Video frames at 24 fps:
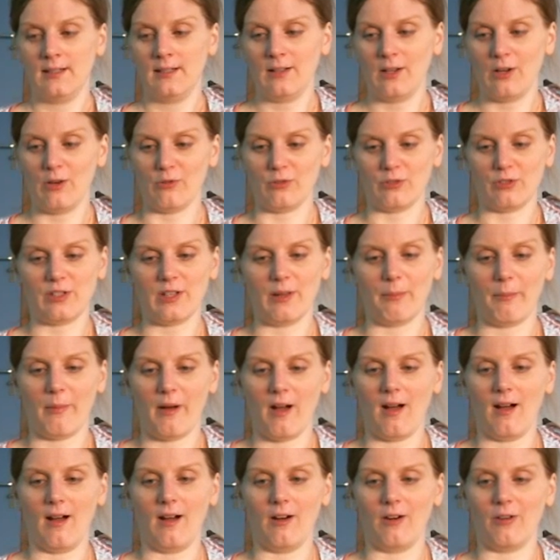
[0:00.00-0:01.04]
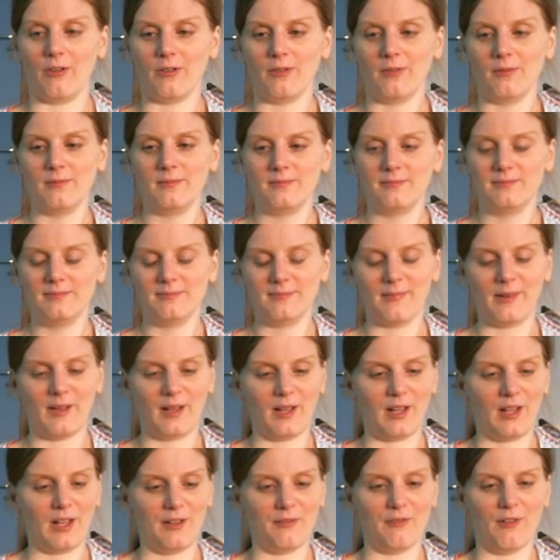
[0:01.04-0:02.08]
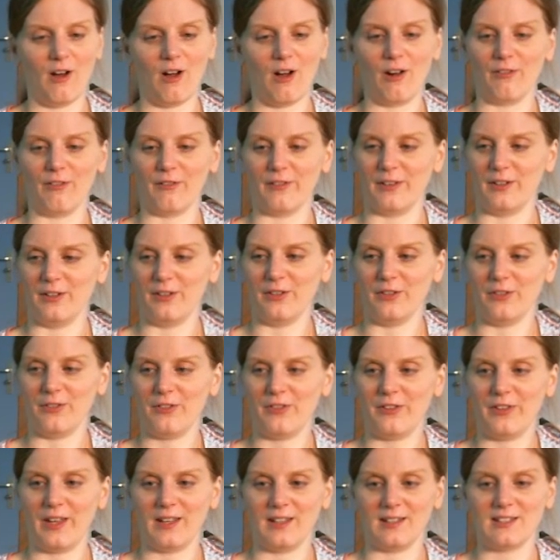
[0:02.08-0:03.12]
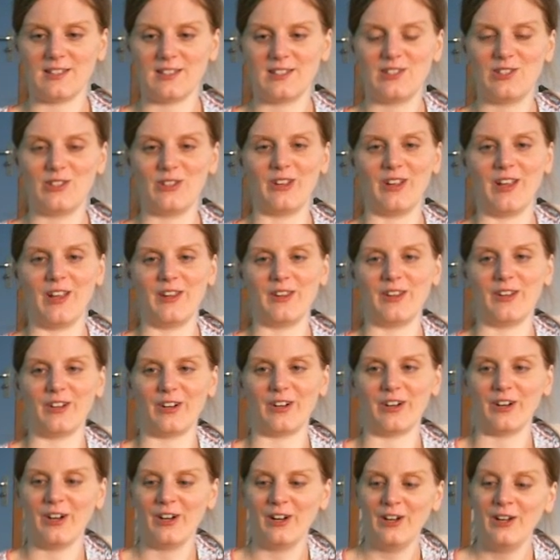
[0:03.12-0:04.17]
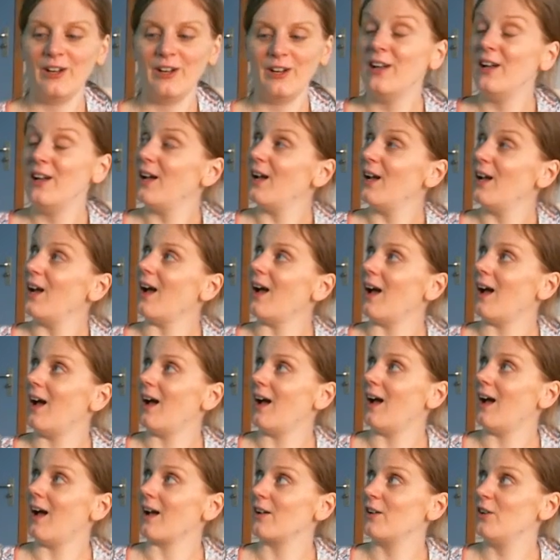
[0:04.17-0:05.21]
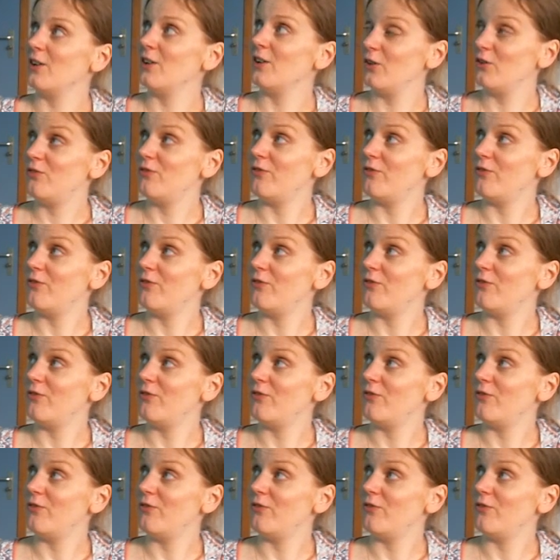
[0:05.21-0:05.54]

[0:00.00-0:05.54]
who somehow evolve and do things together could